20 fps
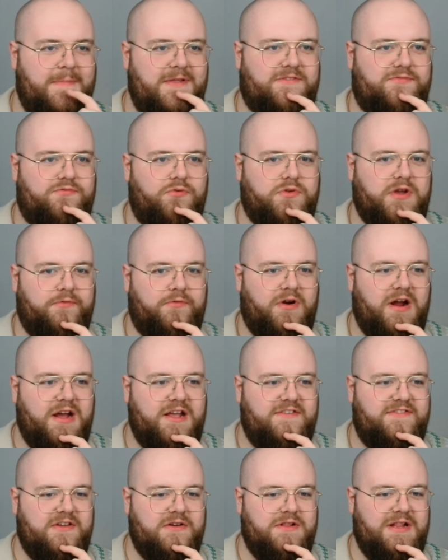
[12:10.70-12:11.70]
Mitsurugi
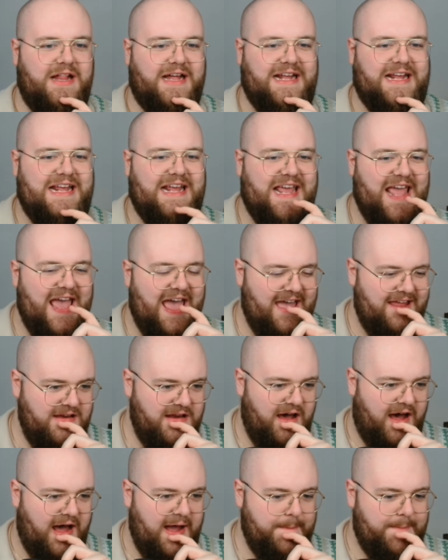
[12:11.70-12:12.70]
Raiziel
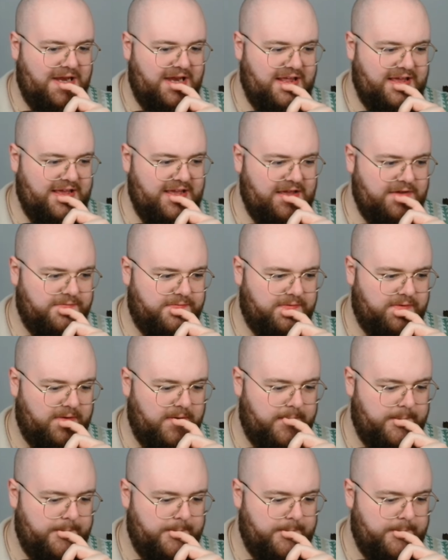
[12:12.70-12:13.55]
again, I believe?